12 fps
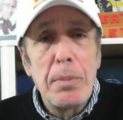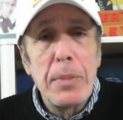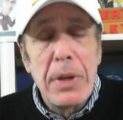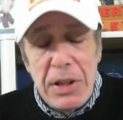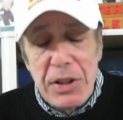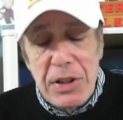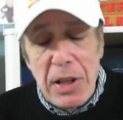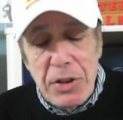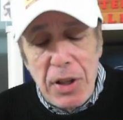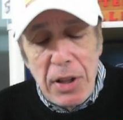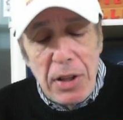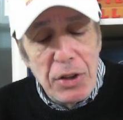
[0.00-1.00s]
he sends
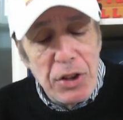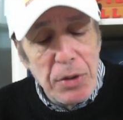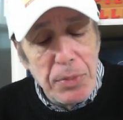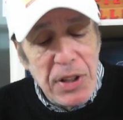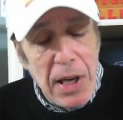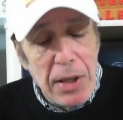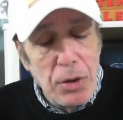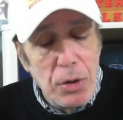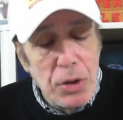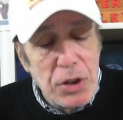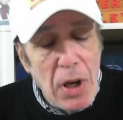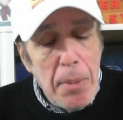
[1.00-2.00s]
in some sad
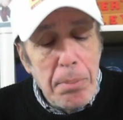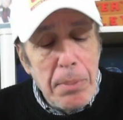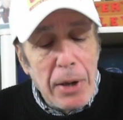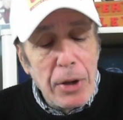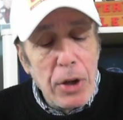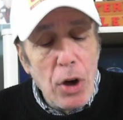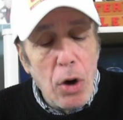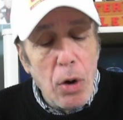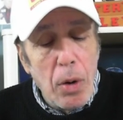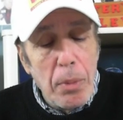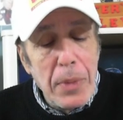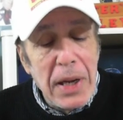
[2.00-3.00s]
news.
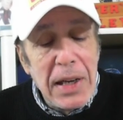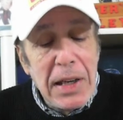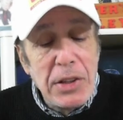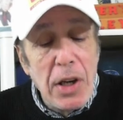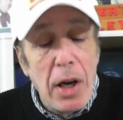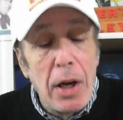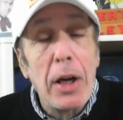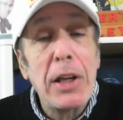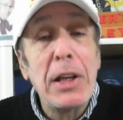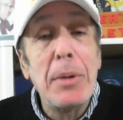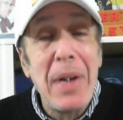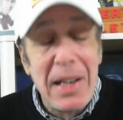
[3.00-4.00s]
Mario Mejia
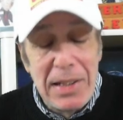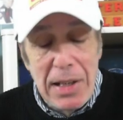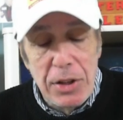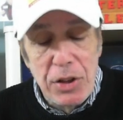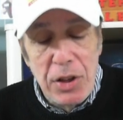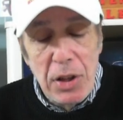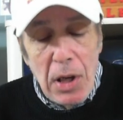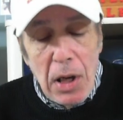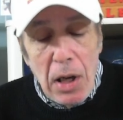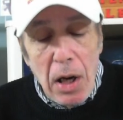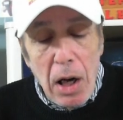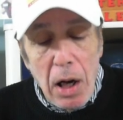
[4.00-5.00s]
Jimenez,
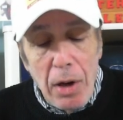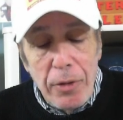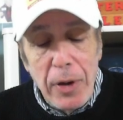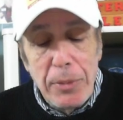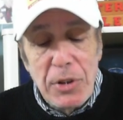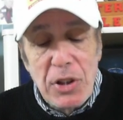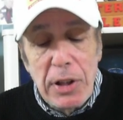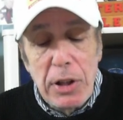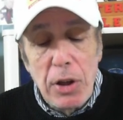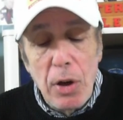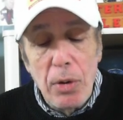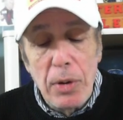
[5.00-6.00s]
famously
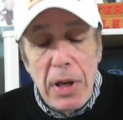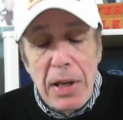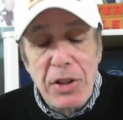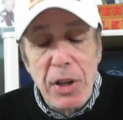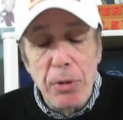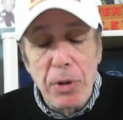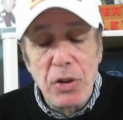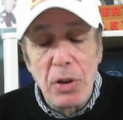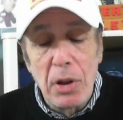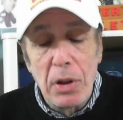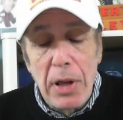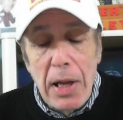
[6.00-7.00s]
known as the
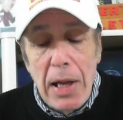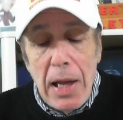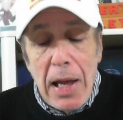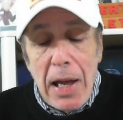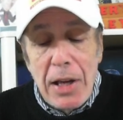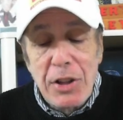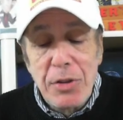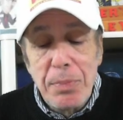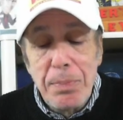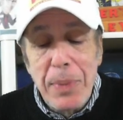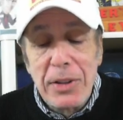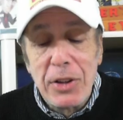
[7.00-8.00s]
original
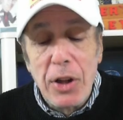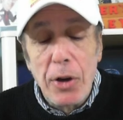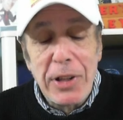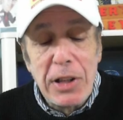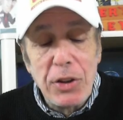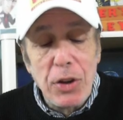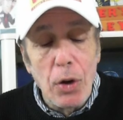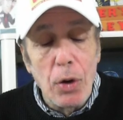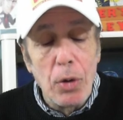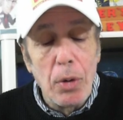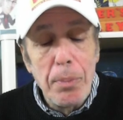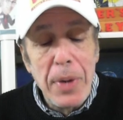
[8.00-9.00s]

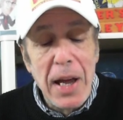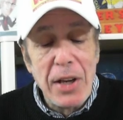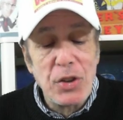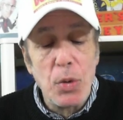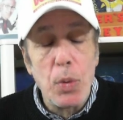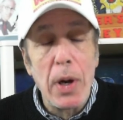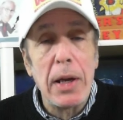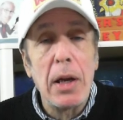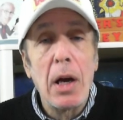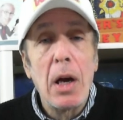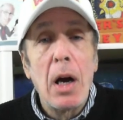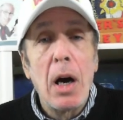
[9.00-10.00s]
Espectorito, passed away
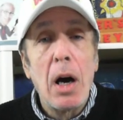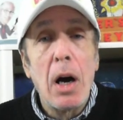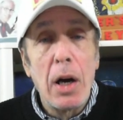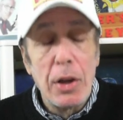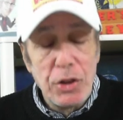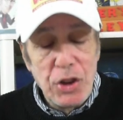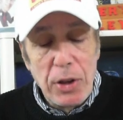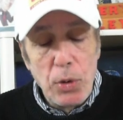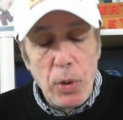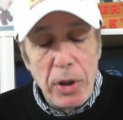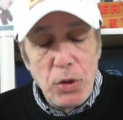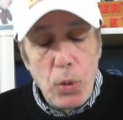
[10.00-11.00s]
on
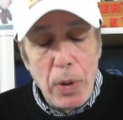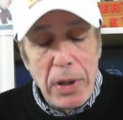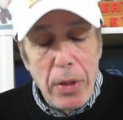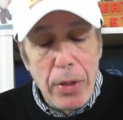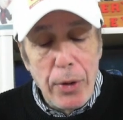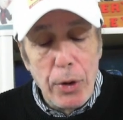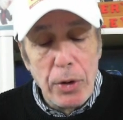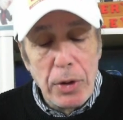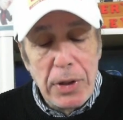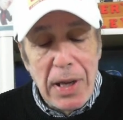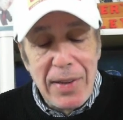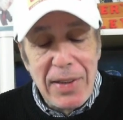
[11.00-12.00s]
January
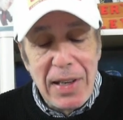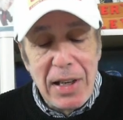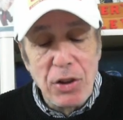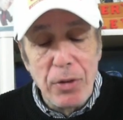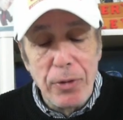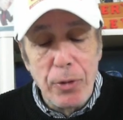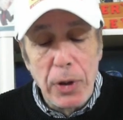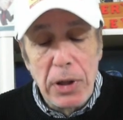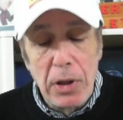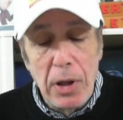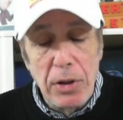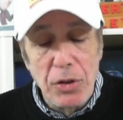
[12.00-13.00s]
23rd at the age of
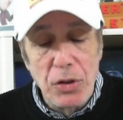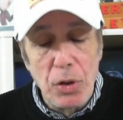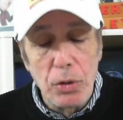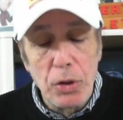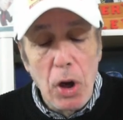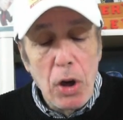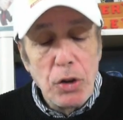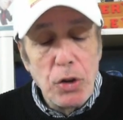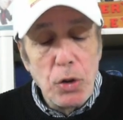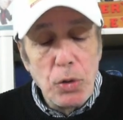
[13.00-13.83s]
49 years old due